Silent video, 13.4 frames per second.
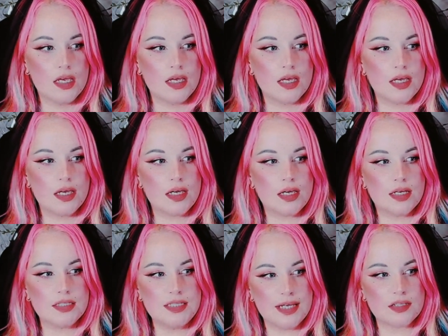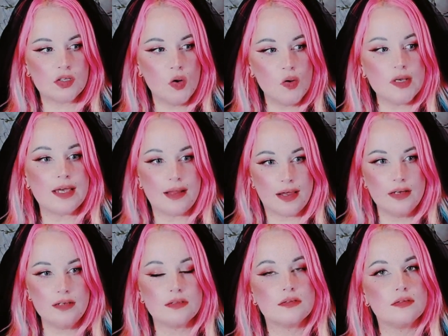
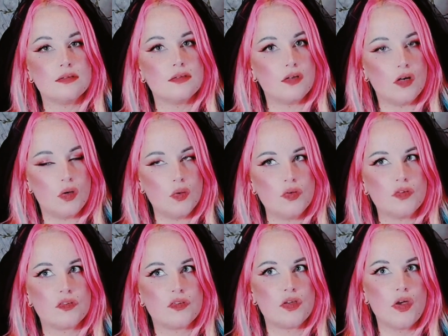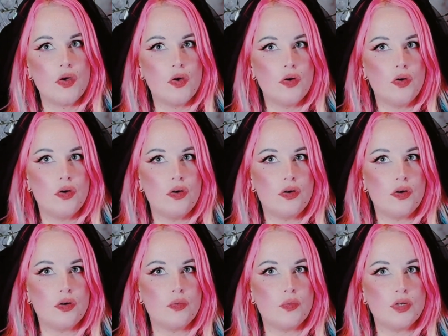Gengångare, ghosts,
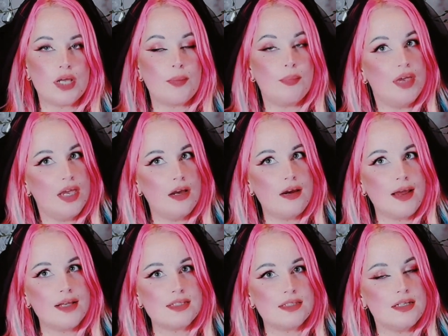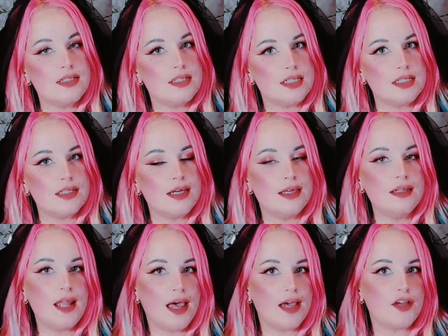would appear as they did
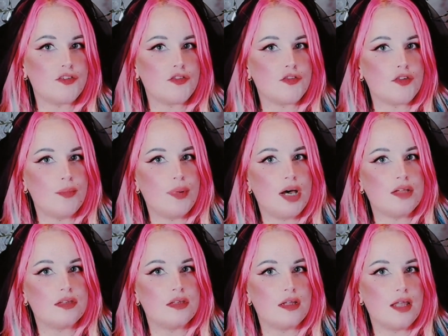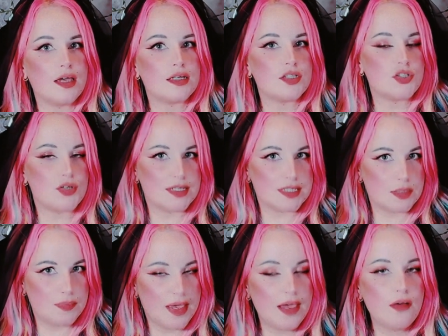in life, but like
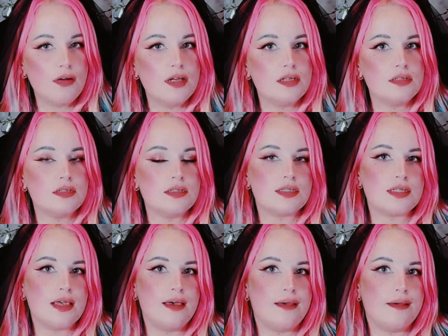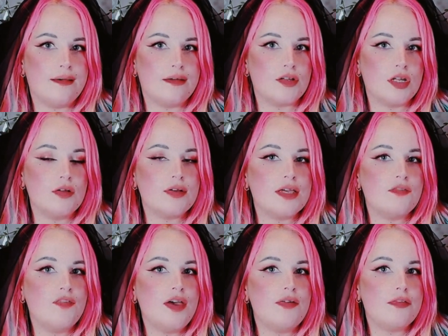transparent and looking
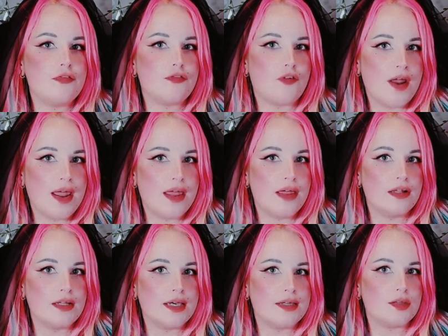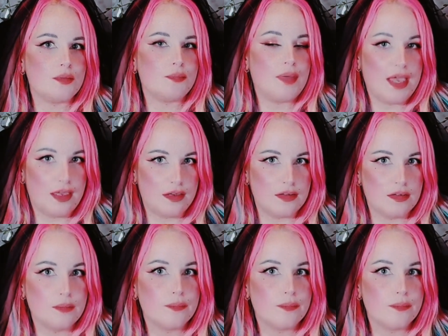very frail and pale.